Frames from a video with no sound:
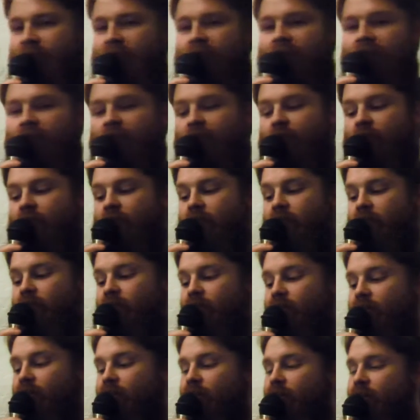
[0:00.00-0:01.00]
So,
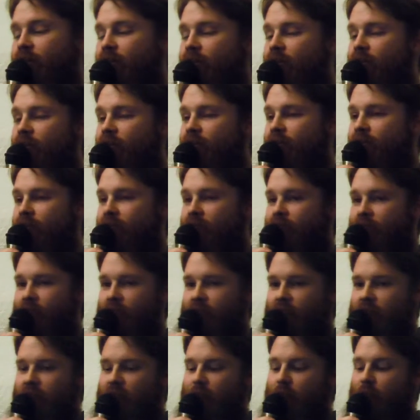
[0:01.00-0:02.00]

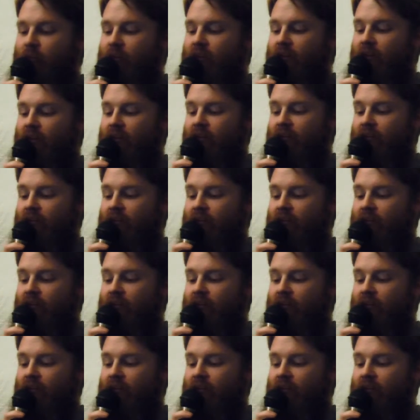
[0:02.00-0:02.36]
here we are,